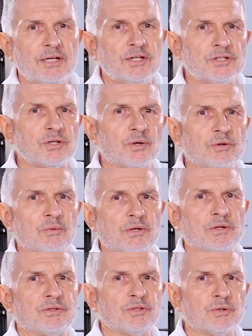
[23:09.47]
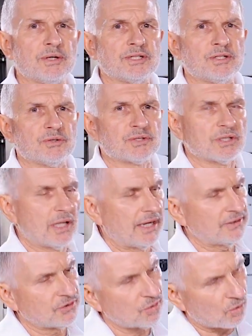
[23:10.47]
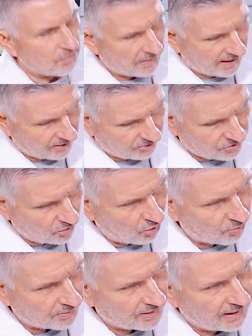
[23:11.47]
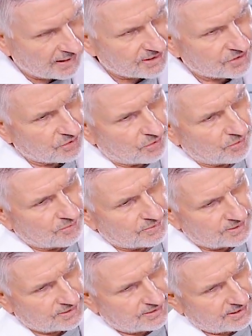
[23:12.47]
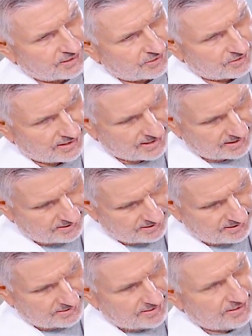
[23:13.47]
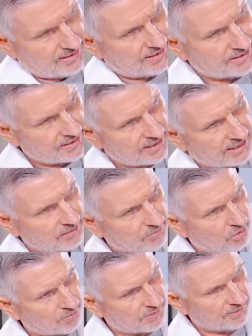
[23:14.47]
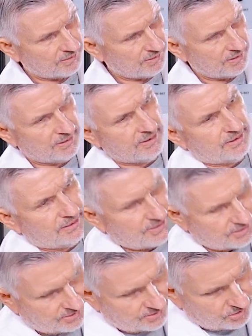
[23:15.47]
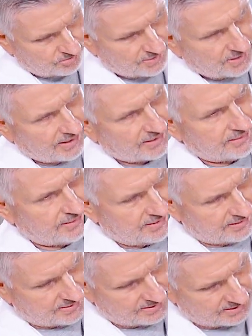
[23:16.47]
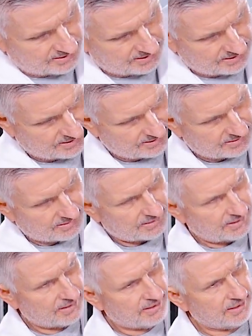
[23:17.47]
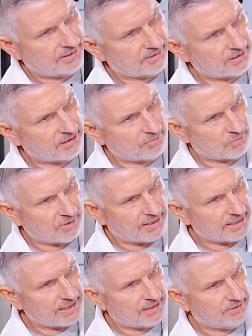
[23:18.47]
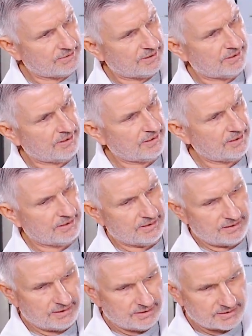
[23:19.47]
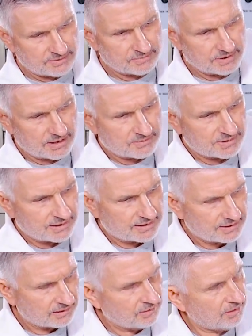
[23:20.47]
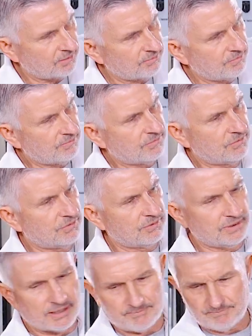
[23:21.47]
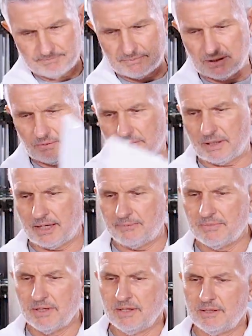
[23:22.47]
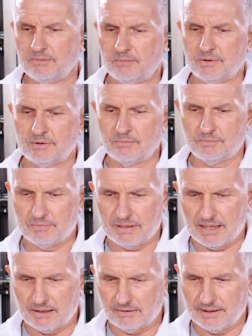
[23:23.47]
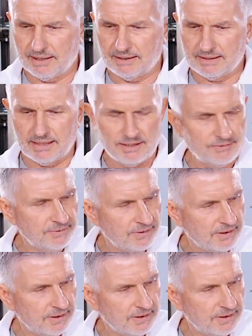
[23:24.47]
So what you'll do is you'll slide the door panels open like so. Just take your hand and slide them open. It should be like this, and it'll come right out. Sometimes it gets a little, yeah. Okay, put the panel, lay it down.